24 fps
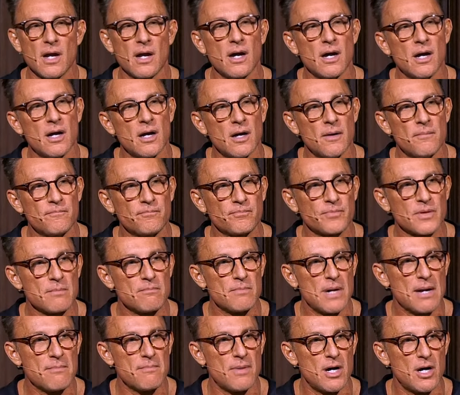um,
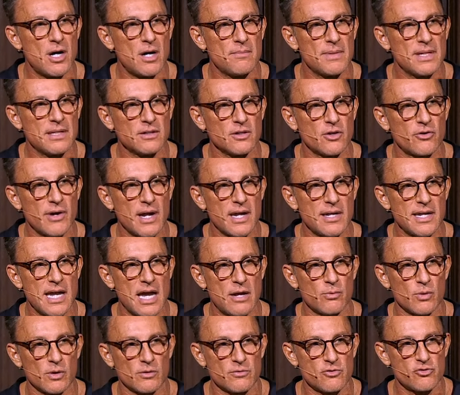my mom and
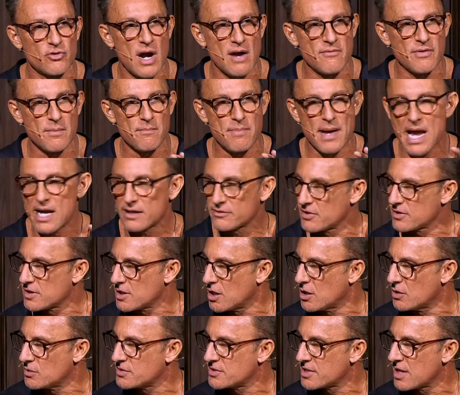granddad were driving back to the
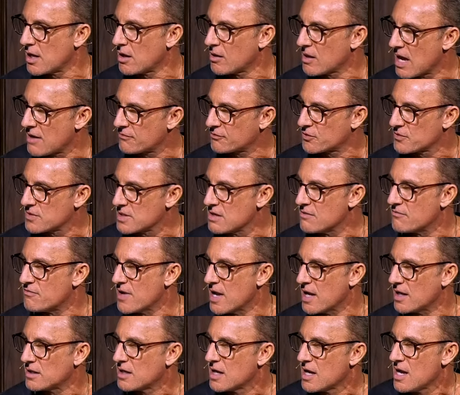hotel after the
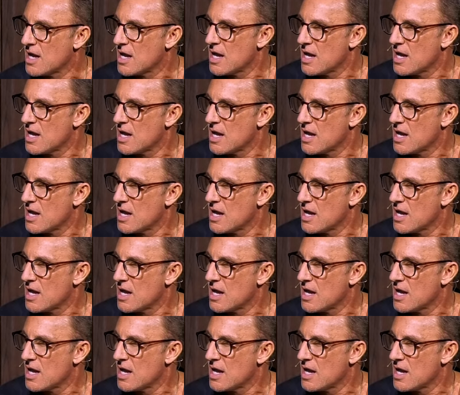event,